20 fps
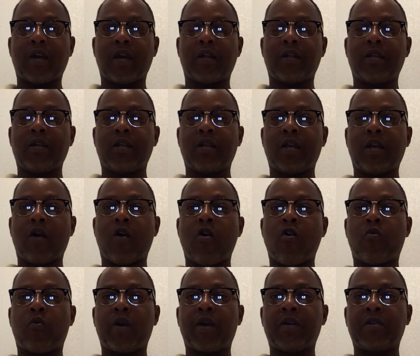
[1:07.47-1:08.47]
and then they
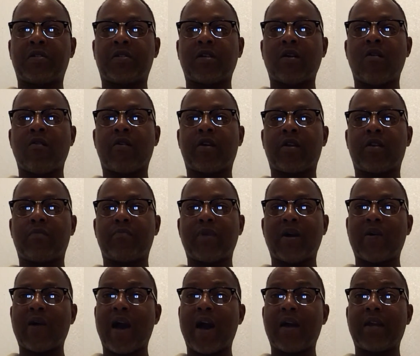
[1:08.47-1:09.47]
always talking
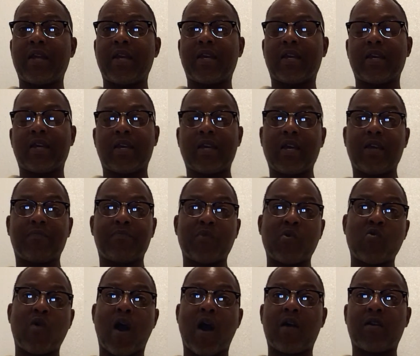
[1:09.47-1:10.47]
about how they can get
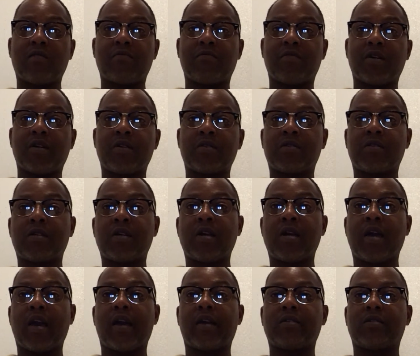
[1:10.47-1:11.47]
more out of us
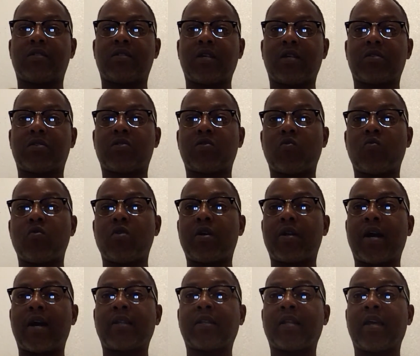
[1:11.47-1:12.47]
at
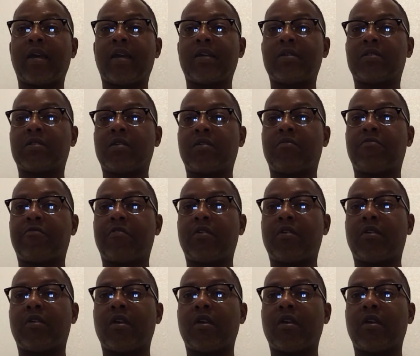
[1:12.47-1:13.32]
6-1. I think it's unfair.